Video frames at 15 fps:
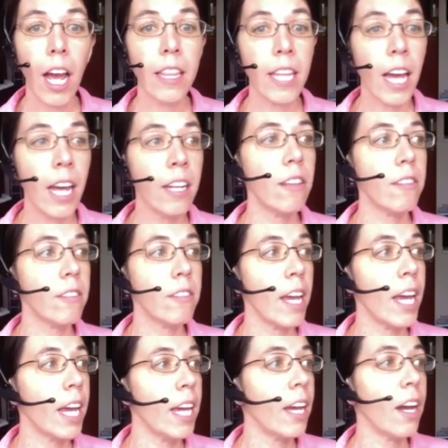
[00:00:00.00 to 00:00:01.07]
and then
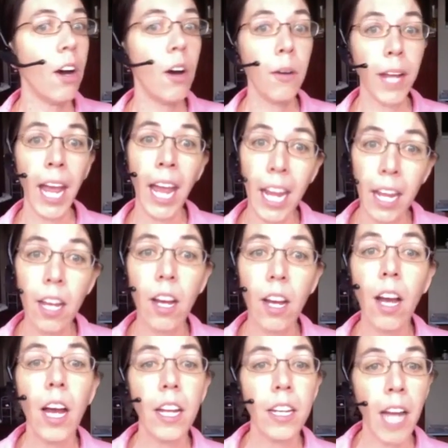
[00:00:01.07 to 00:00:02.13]
say, okay,
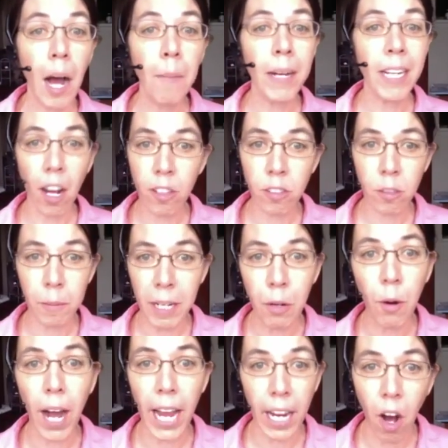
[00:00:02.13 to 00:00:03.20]
now my dog's going to
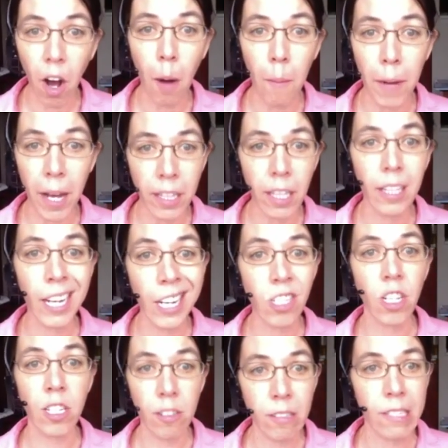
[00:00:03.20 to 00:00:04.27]
be quiet, calm on the leash,
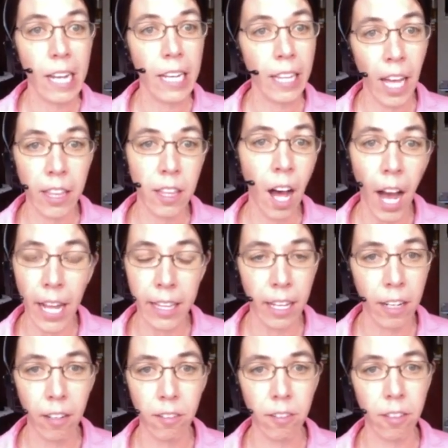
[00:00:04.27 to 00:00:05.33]
and just say that thought, and
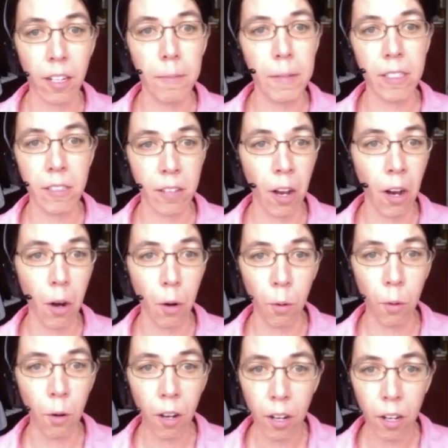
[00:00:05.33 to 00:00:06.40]
then it's going to be
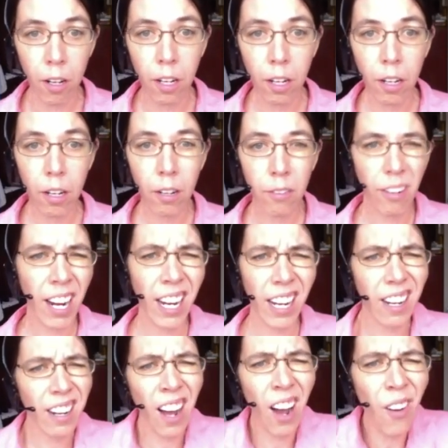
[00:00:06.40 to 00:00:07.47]
so, right?
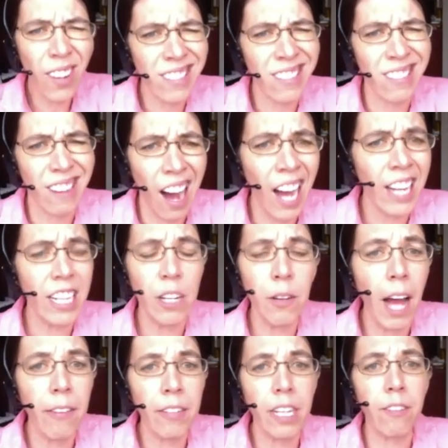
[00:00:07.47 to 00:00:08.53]
And no, it's not. You
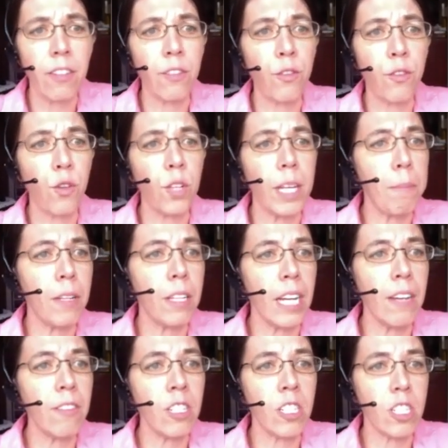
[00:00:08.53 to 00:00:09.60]
haven't even fully
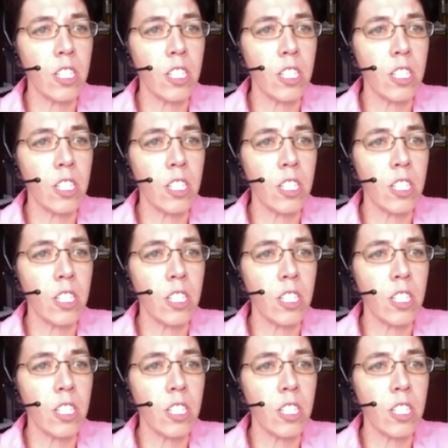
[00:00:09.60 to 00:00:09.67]
believed